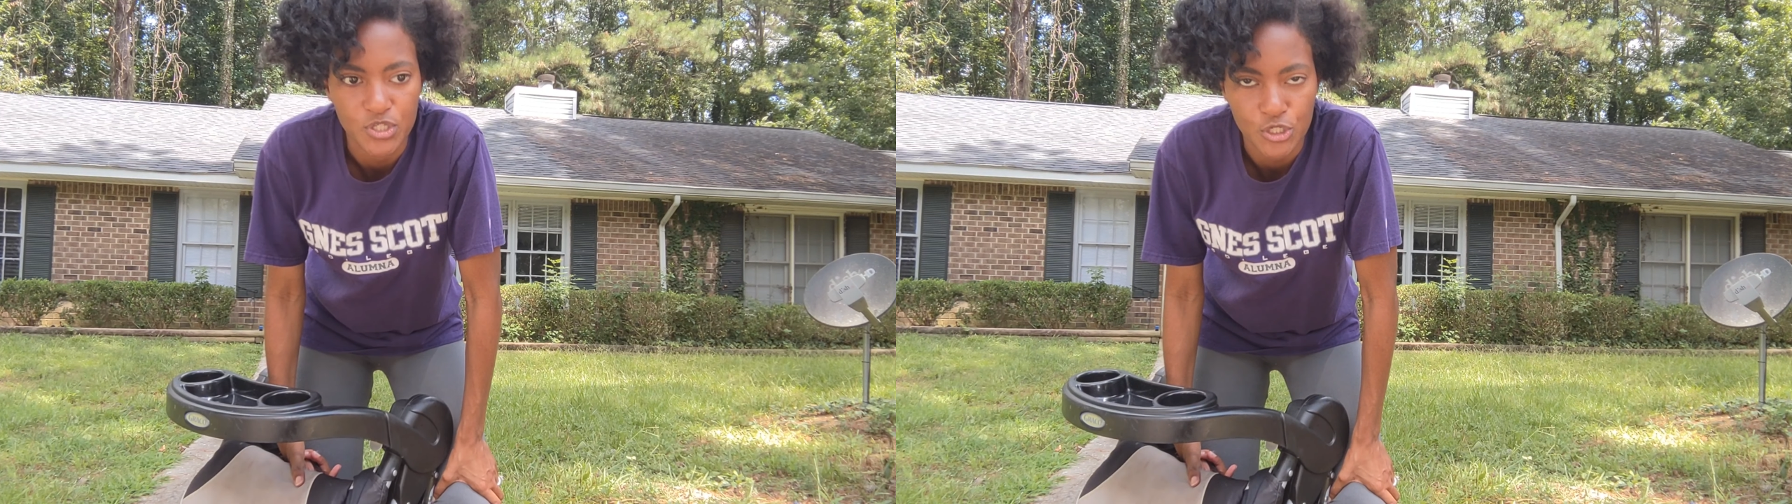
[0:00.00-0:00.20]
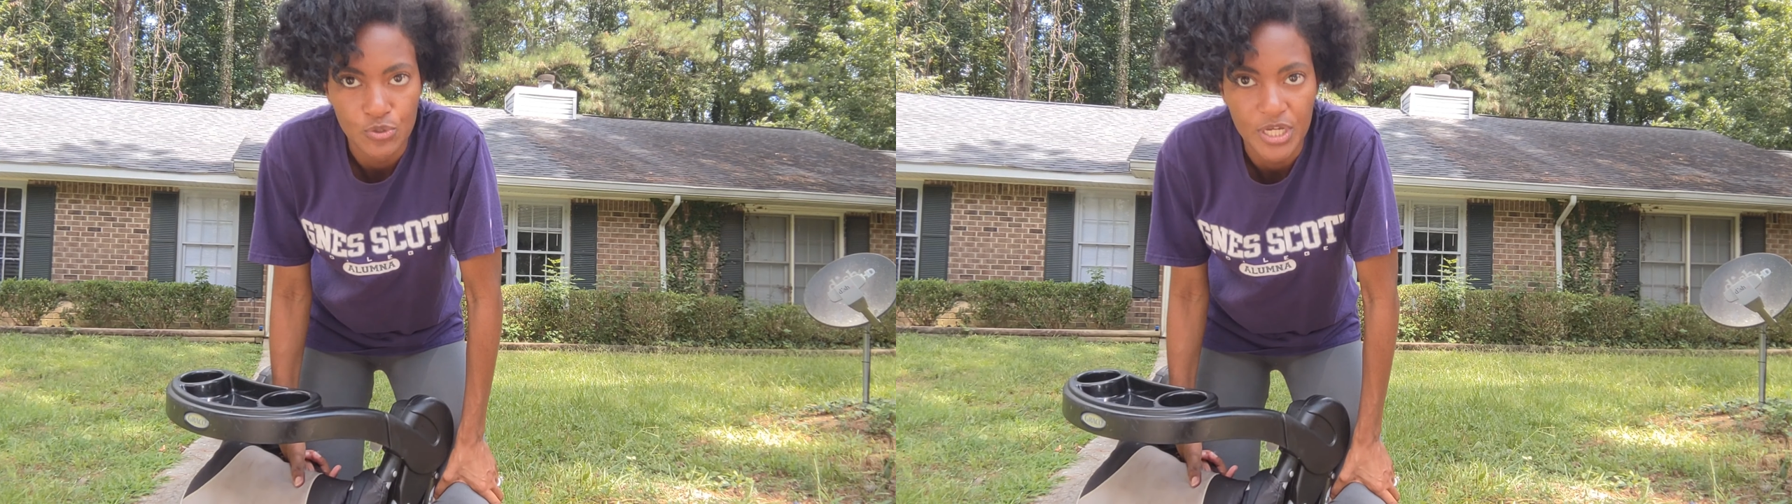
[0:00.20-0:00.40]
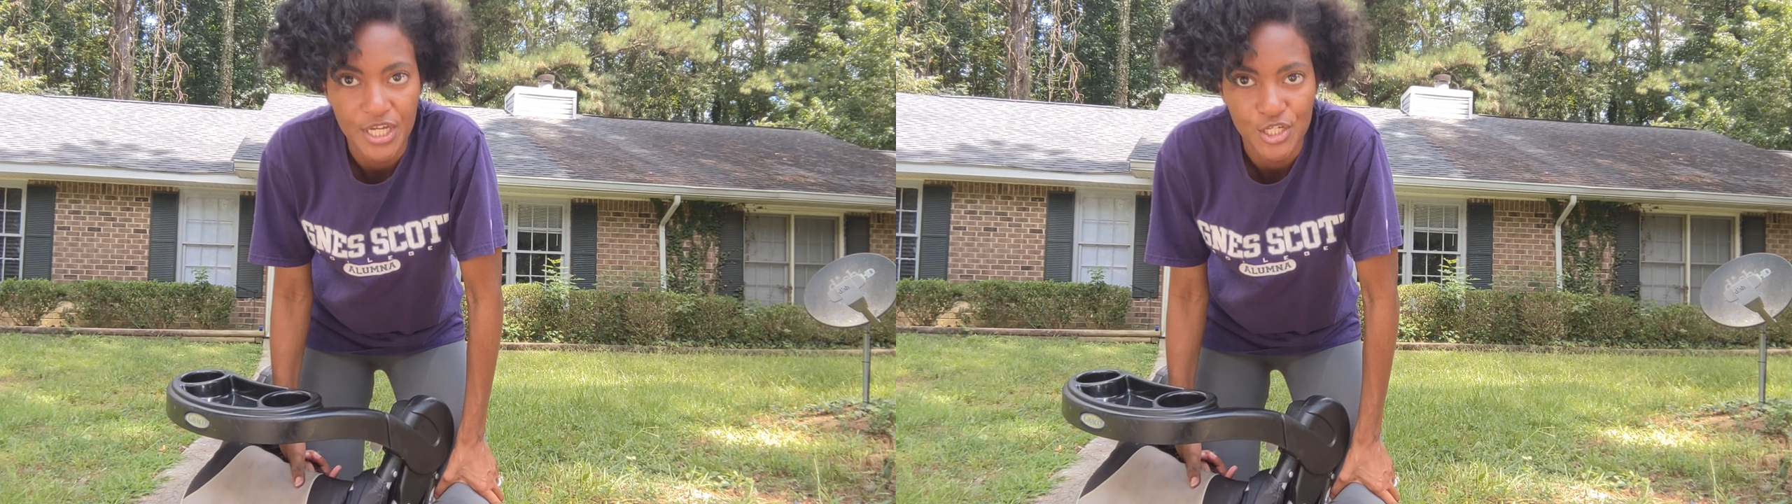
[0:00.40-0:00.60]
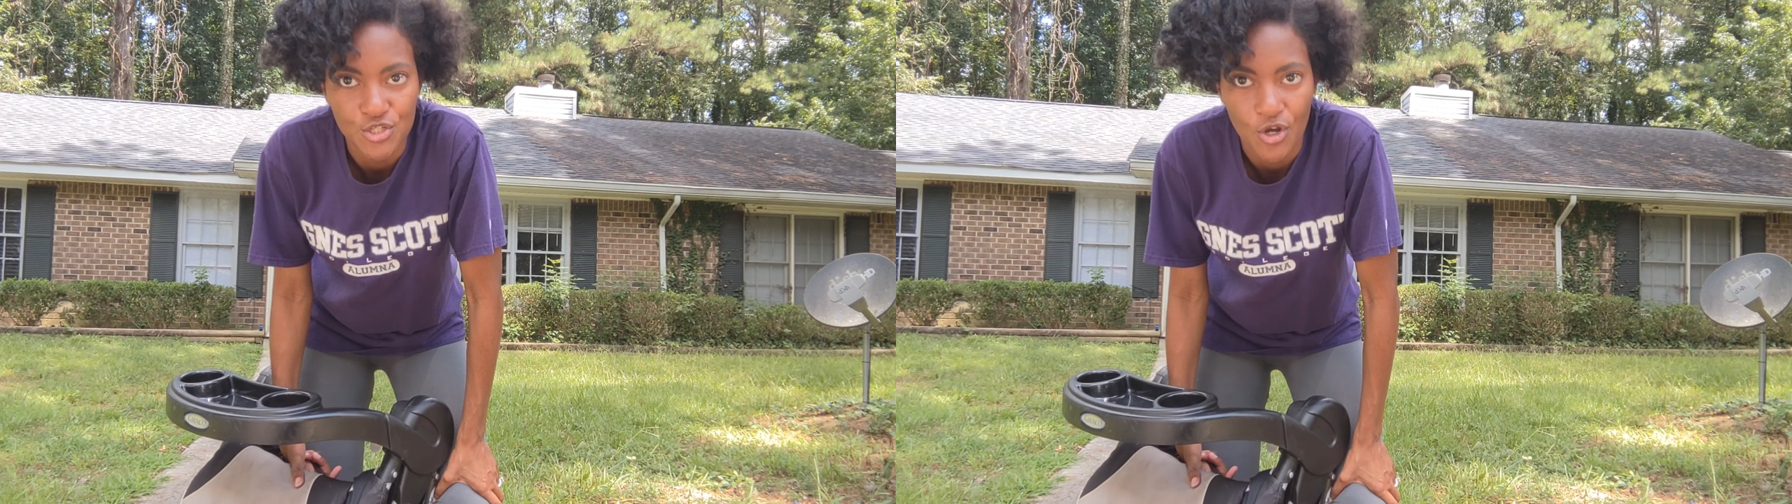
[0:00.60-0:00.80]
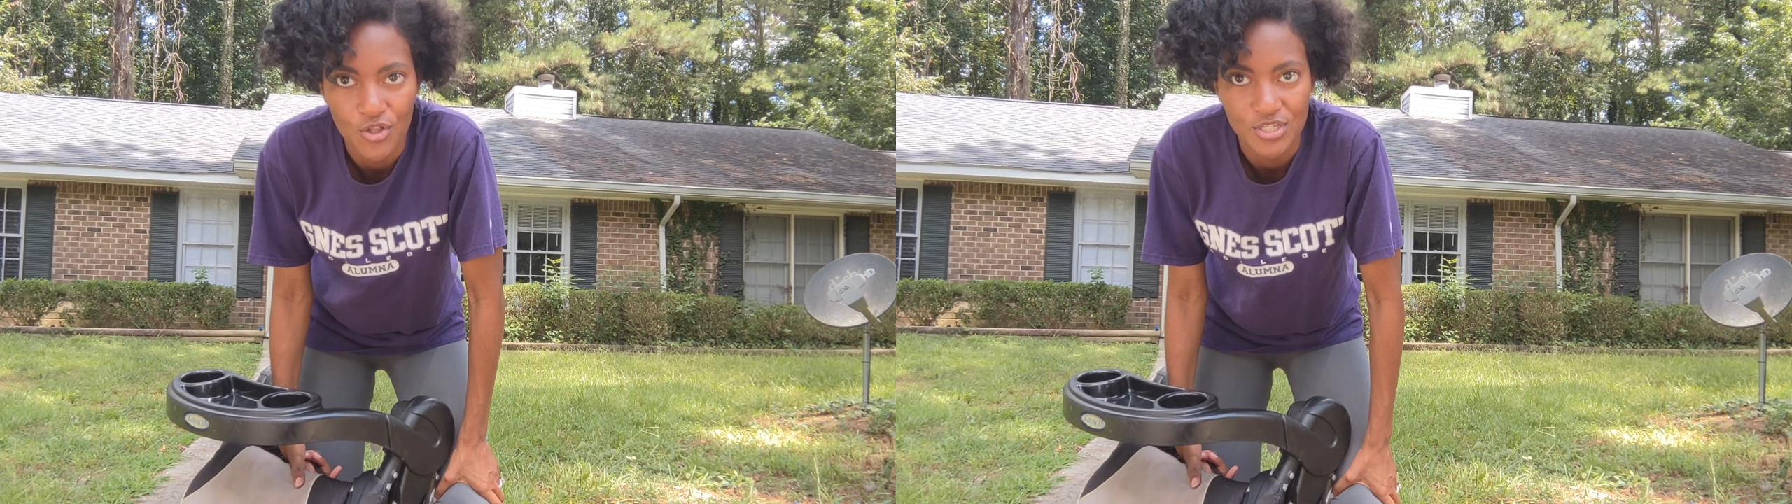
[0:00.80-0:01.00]
2 kid
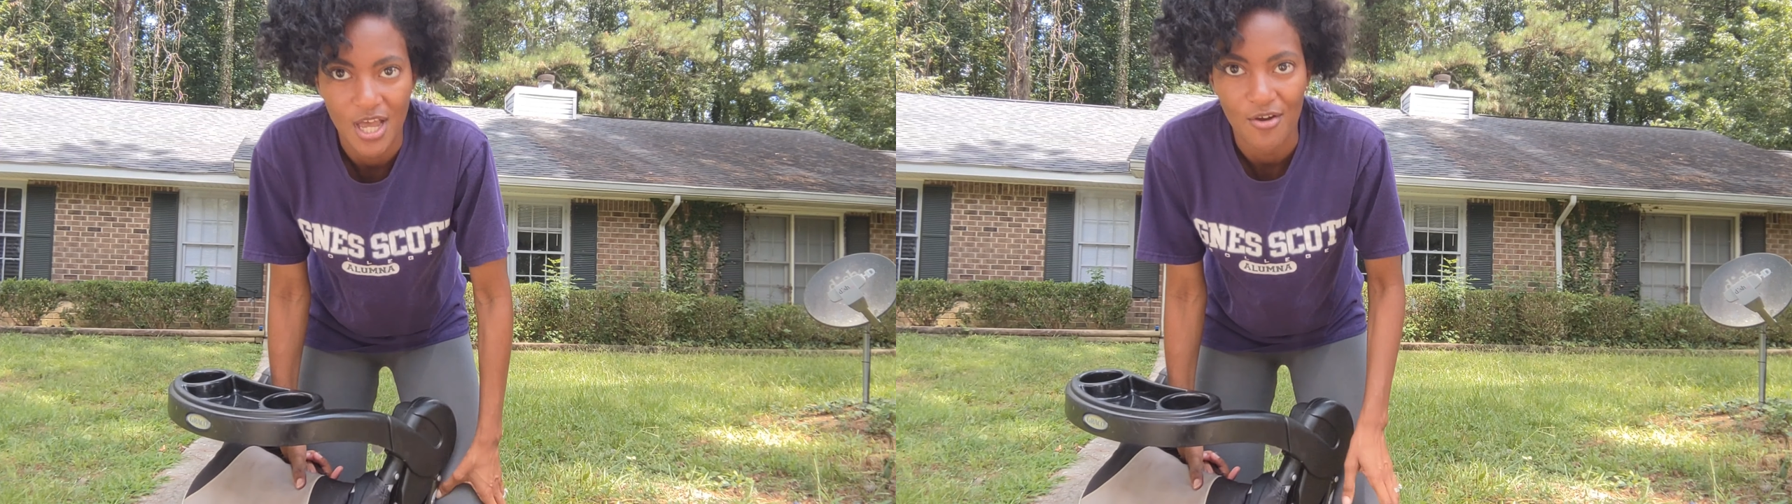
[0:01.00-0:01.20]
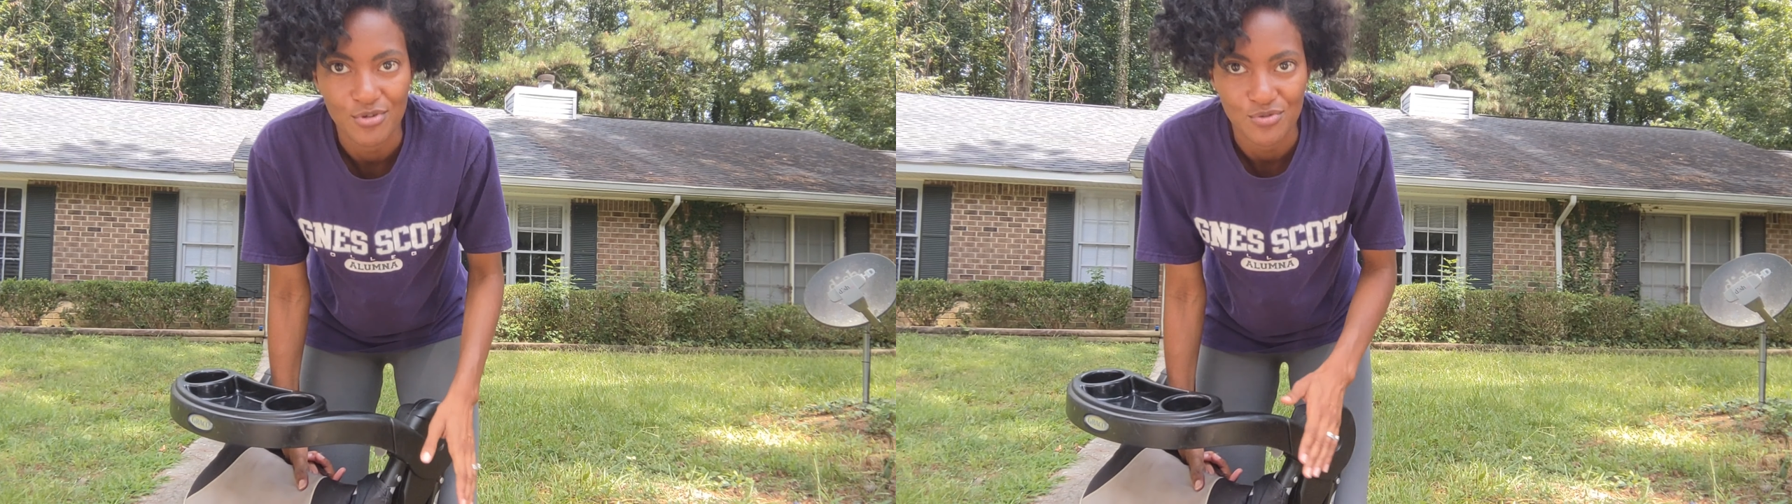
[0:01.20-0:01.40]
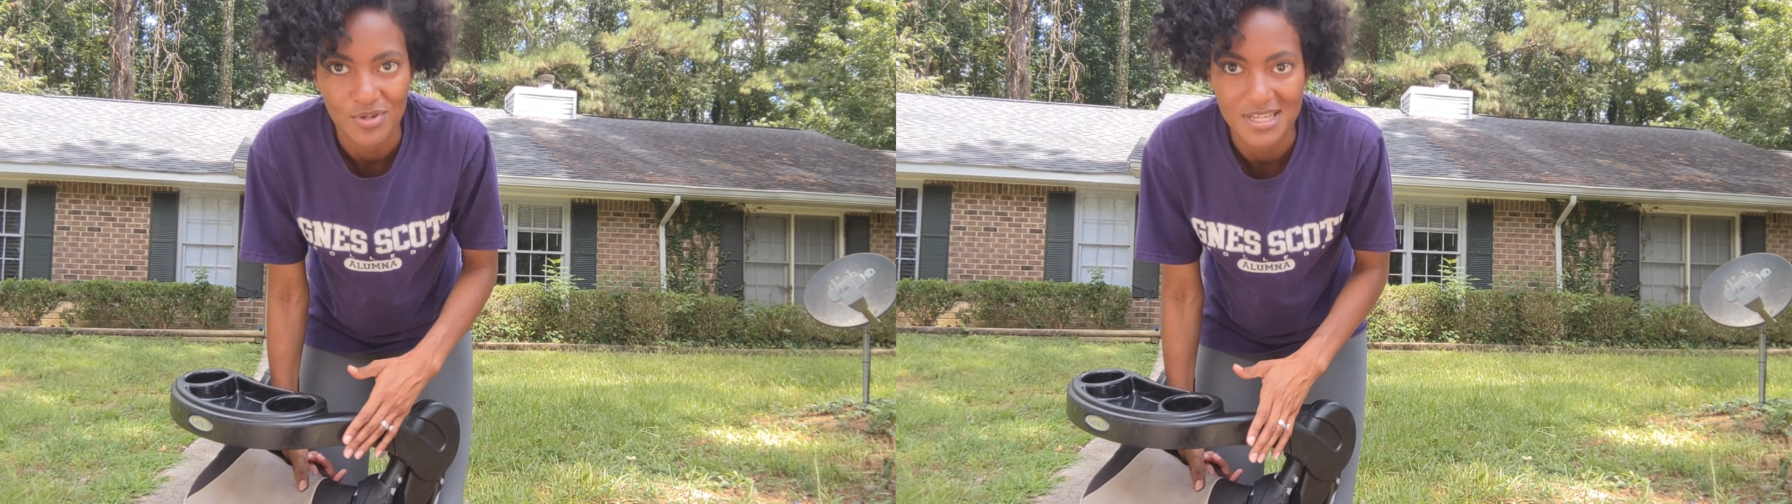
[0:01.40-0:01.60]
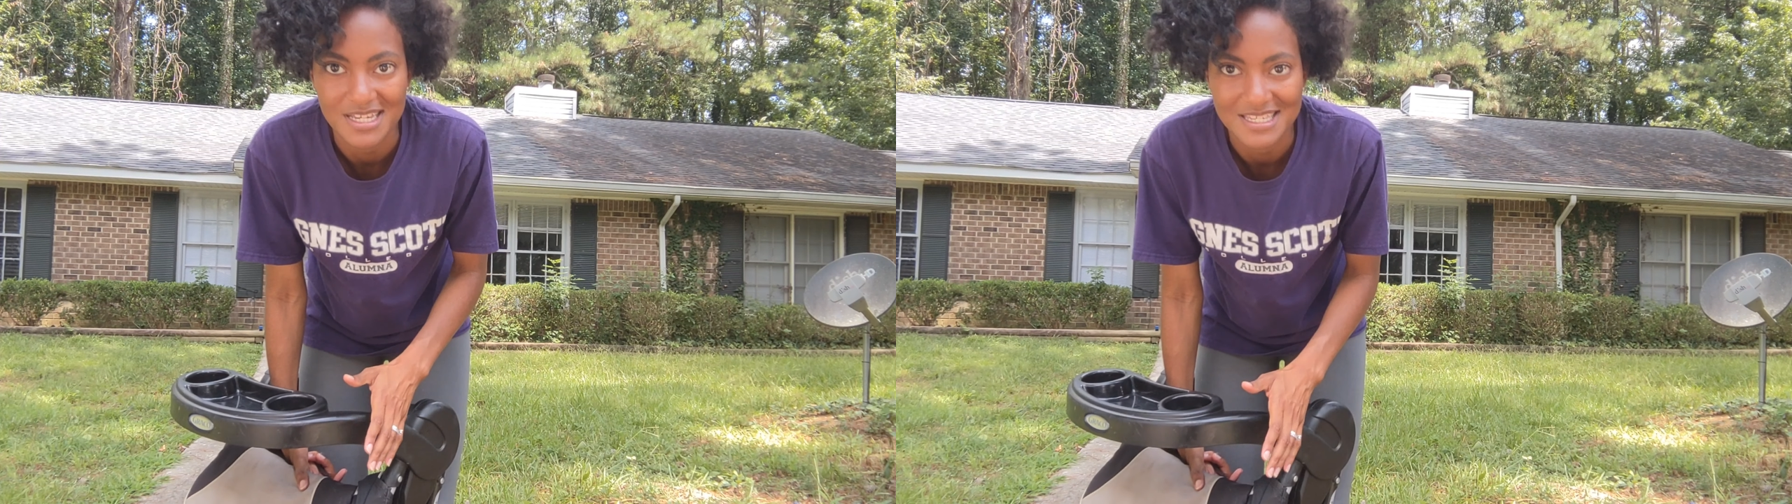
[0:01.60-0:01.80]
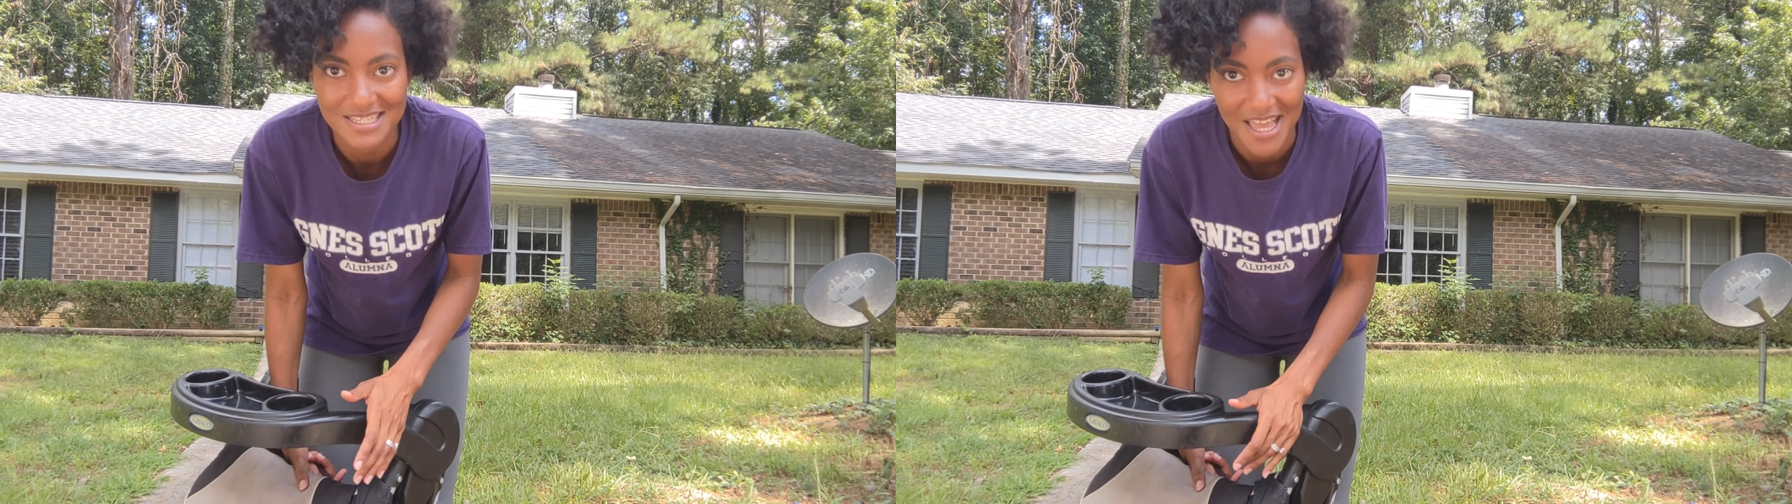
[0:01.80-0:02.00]
strollers, I was
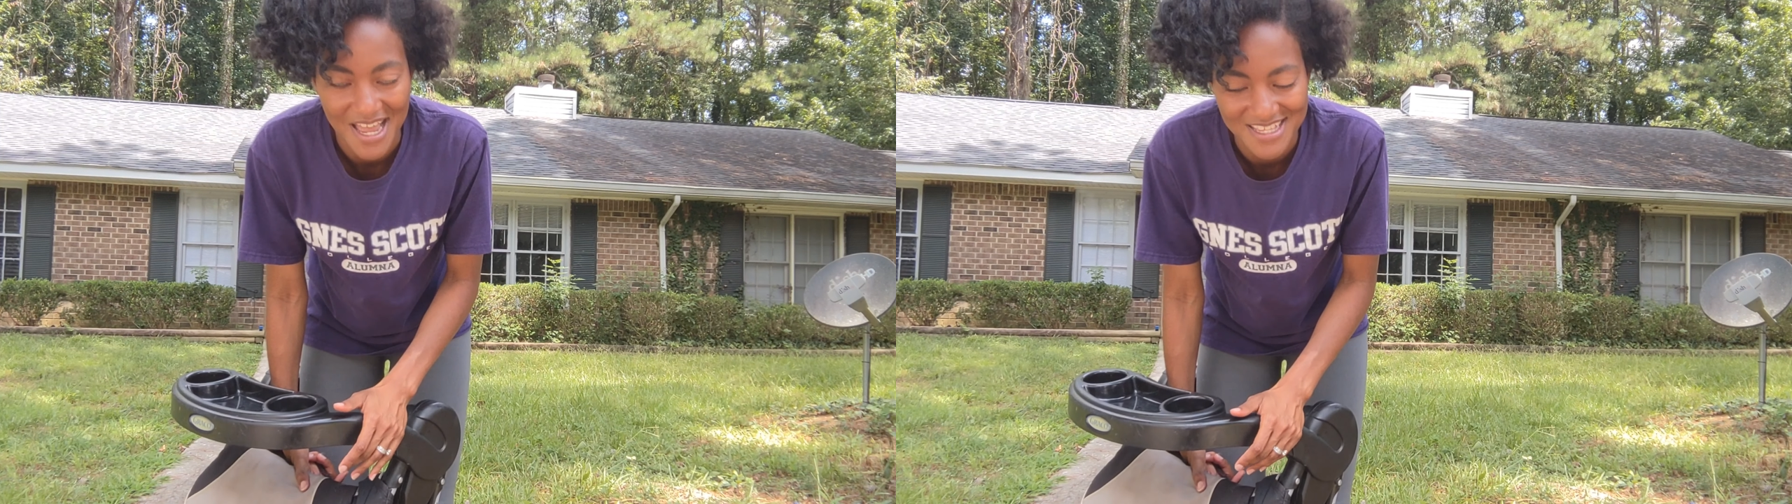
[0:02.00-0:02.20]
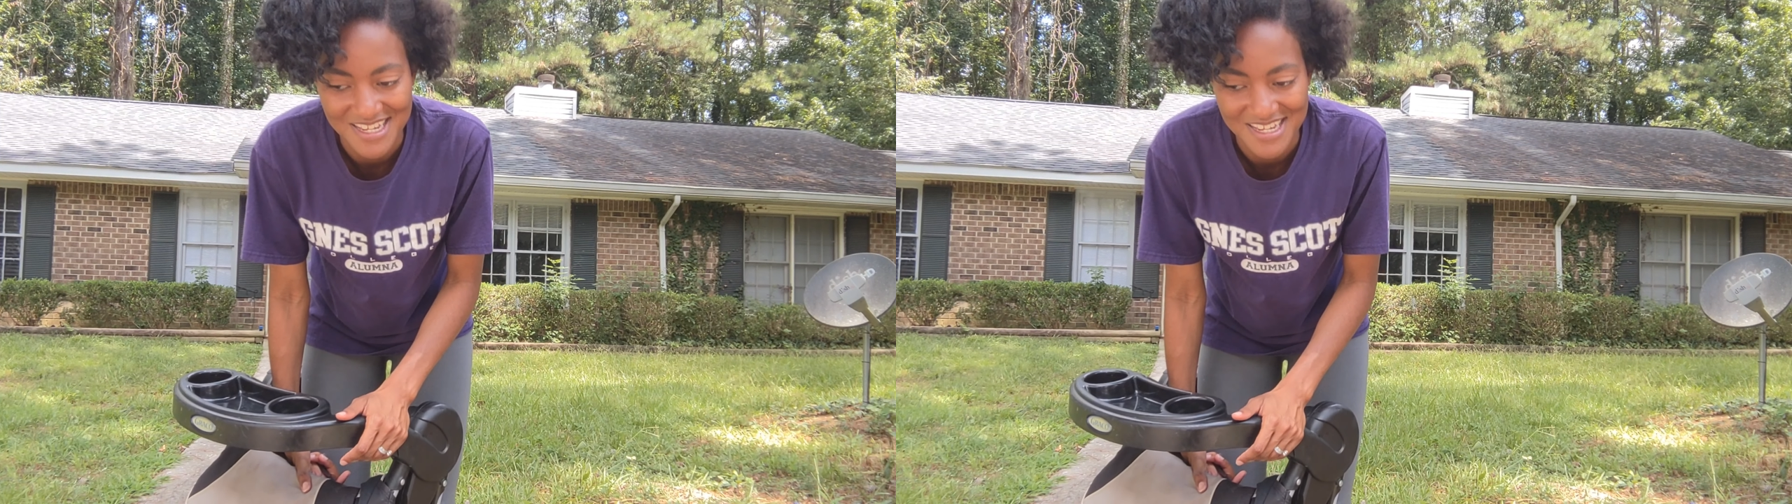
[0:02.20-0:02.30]
really sad